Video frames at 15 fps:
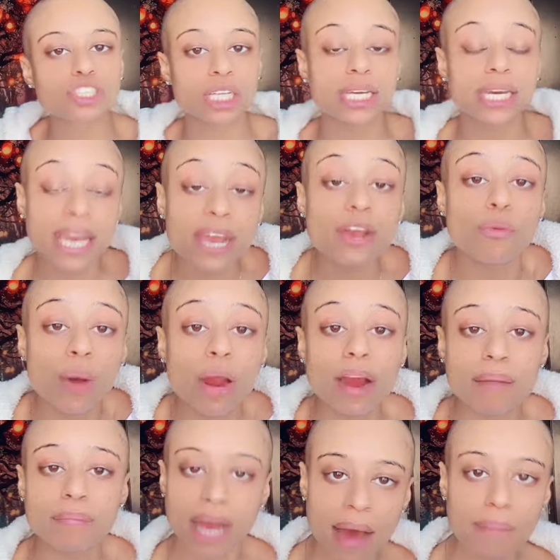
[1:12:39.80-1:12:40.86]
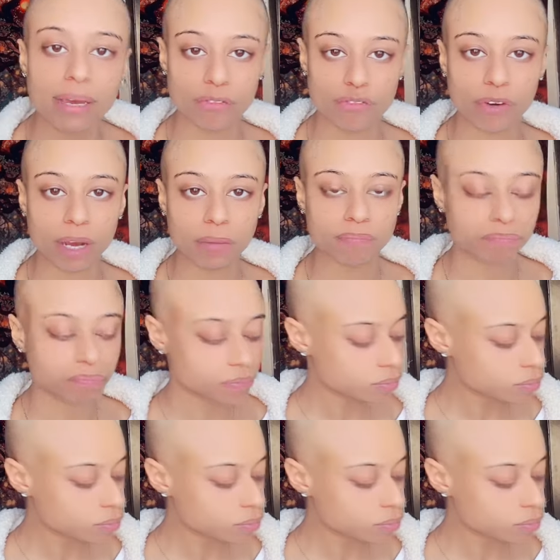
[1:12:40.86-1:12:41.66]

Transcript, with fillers: actually hear where i'm coming from